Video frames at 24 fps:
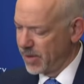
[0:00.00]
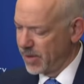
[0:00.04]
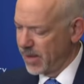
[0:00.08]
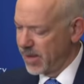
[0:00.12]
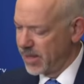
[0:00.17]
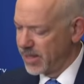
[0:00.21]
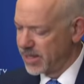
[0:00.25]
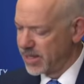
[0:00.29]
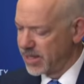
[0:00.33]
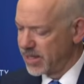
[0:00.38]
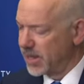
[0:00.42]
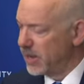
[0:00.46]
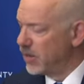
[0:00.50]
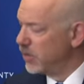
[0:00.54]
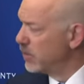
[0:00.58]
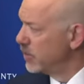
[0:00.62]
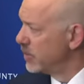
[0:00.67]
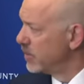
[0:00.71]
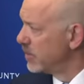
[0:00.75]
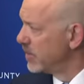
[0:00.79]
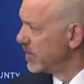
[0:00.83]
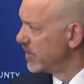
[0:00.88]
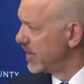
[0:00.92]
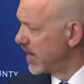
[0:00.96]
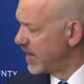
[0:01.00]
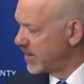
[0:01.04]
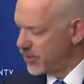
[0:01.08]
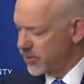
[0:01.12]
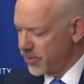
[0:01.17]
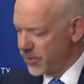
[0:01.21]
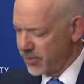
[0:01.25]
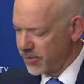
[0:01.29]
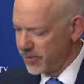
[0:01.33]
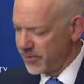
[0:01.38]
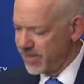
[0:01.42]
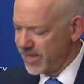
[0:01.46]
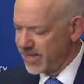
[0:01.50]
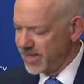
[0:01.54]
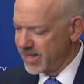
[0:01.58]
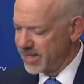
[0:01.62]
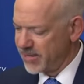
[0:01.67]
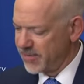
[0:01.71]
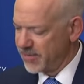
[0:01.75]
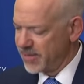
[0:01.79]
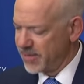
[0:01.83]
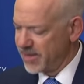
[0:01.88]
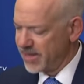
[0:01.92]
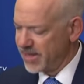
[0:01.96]
And so that term means
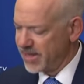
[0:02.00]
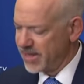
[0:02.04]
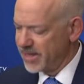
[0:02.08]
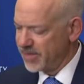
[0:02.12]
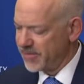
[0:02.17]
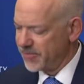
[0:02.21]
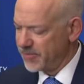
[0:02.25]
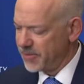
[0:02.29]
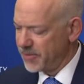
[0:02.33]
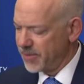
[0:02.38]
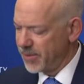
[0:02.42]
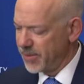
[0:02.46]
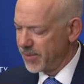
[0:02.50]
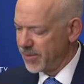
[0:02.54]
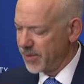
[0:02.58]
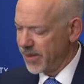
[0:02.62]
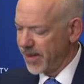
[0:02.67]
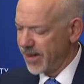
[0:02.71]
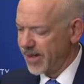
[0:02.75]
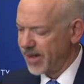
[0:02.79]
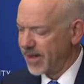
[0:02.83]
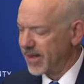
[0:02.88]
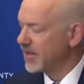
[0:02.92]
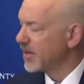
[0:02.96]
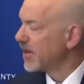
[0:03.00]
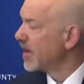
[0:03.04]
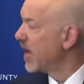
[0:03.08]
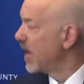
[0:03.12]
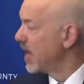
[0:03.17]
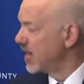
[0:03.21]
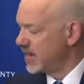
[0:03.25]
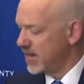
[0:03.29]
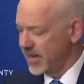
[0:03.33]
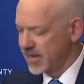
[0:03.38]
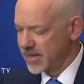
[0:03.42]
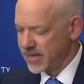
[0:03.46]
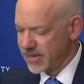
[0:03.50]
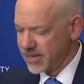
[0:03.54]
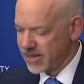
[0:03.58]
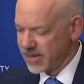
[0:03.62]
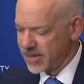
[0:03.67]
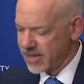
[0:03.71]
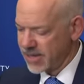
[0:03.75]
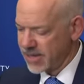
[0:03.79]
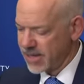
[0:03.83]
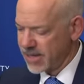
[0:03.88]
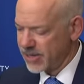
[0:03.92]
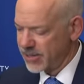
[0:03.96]
different things to different people depending on the context of the
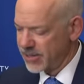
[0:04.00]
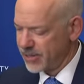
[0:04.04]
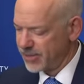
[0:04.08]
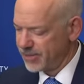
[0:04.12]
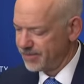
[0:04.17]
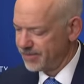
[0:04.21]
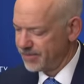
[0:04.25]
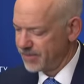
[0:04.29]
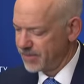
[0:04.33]
discussion.